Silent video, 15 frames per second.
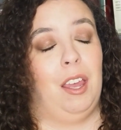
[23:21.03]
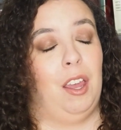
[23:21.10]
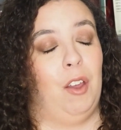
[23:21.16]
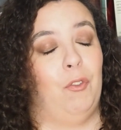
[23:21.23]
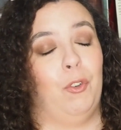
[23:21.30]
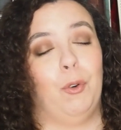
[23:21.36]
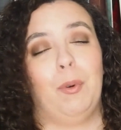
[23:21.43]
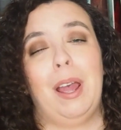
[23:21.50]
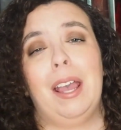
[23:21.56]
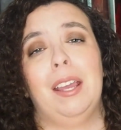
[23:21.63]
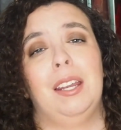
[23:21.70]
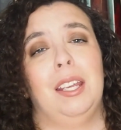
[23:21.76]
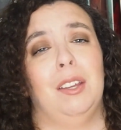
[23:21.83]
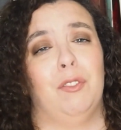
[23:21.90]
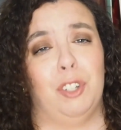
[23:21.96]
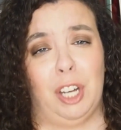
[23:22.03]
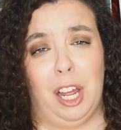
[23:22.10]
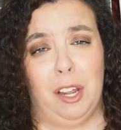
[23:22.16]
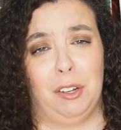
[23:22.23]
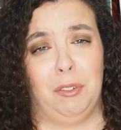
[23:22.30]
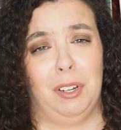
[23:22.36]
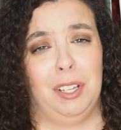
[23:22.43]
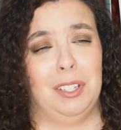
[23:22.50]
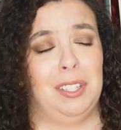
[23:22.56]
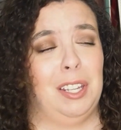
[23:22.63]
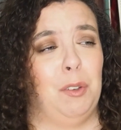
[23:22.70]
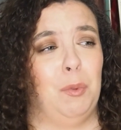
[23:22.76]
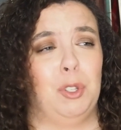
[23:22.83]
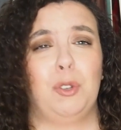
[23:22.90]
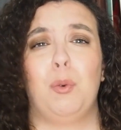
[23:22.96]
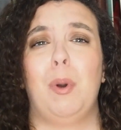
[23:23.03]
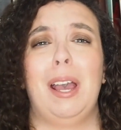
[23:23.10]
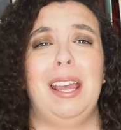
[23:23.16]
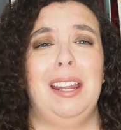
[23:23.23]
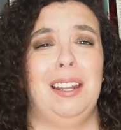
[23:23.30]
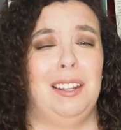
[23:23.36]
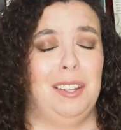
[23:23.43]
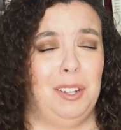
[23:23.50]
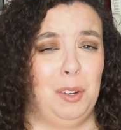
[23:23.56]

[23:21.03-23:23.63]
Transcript: A variety of genres. It was quite